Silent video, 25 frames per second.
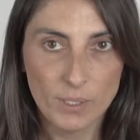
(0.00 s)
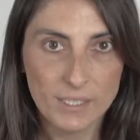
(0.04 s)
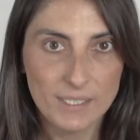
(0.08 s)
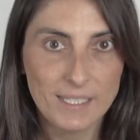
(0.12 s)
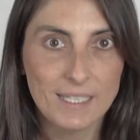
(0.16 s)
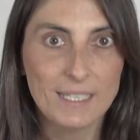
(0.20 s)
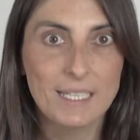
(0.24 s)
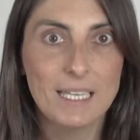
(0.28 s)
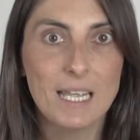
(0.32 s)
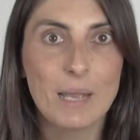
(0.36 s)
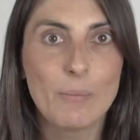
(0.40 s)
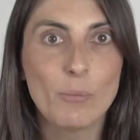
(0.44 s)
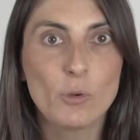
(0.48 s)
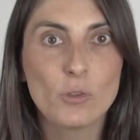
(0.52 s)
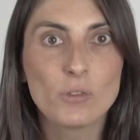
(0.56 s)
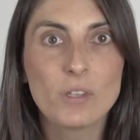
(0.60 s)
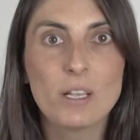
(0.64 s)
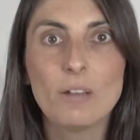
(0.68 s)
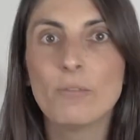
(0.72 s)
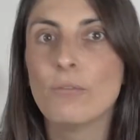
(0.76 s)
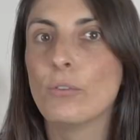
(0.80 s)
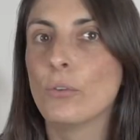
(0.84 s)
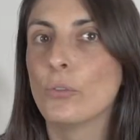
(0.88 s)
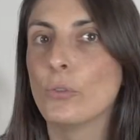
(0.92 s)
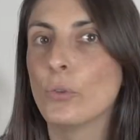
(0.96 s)
we use
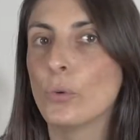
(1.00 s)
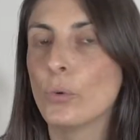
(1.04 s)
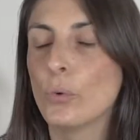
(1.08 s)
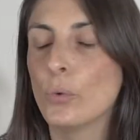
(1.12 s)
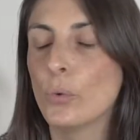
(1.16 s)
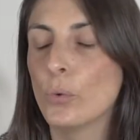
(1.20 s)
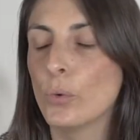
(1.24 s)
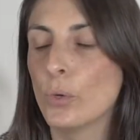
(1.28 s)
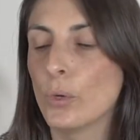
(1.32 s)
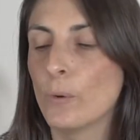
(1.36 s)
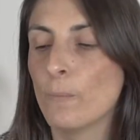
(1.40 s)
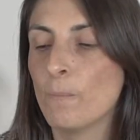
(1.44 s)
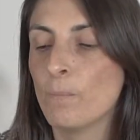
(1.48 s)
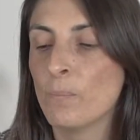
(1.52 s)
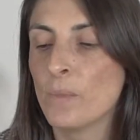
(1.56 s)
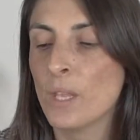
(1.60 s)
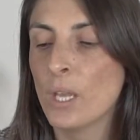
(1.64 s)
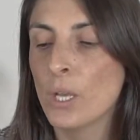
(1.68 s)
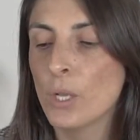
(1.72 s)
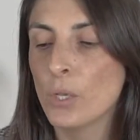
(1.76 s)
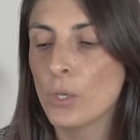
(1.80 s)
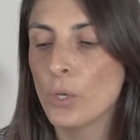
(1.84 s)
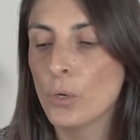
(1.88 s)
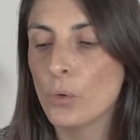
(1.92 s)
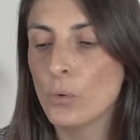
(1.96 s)
a higher speed,
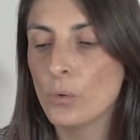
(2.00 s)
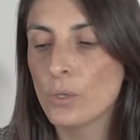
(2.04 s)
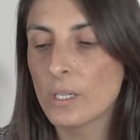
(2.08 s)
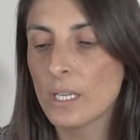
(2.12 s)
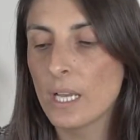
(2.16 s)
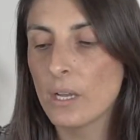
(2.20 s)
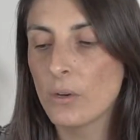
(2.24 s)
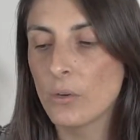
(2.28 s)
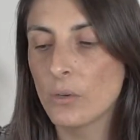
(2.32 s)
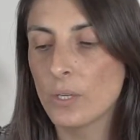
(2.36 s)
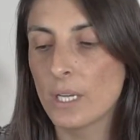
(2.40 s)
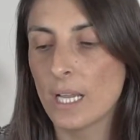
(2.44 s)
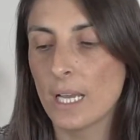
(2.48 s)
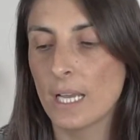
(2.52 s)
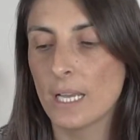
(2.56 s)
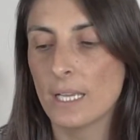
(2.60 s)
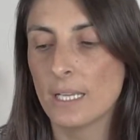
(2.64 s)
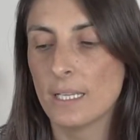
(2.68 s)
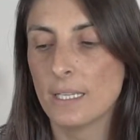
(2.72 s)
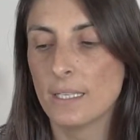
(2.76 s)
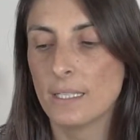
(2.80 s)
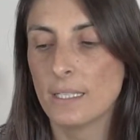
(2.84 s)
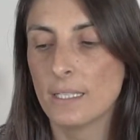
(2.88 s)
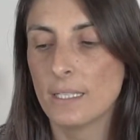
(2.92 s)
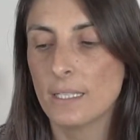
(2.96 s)
we'll
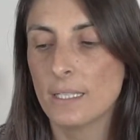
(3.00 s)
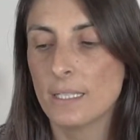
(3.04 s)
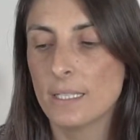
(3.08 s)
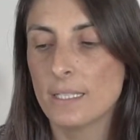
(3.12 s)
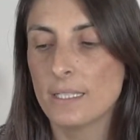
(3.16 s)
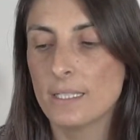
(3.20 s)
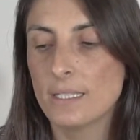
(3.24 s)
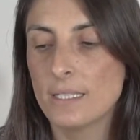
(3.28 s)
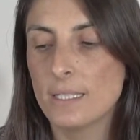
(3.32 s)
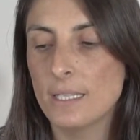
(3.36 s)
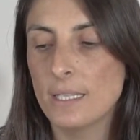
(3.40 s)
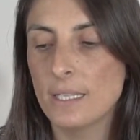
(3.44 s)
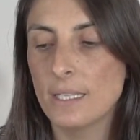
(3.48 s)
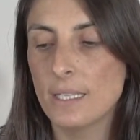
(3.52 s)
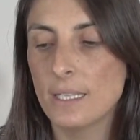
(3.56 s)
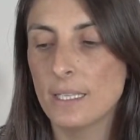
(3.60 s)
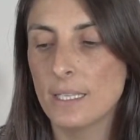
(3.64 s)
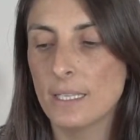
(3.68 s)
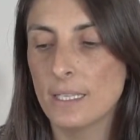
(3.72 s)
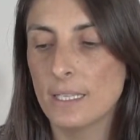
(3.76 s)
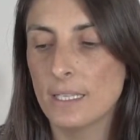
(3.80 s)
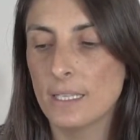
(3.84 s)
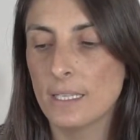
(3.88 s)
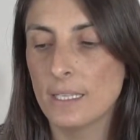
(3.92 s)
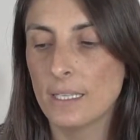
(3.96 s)
get a darker
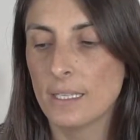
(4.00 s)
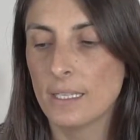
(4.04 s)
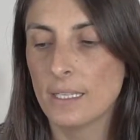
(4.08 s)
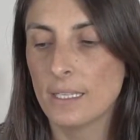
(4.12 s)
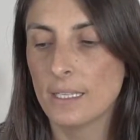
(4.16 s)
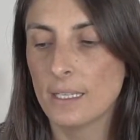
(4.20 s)
background.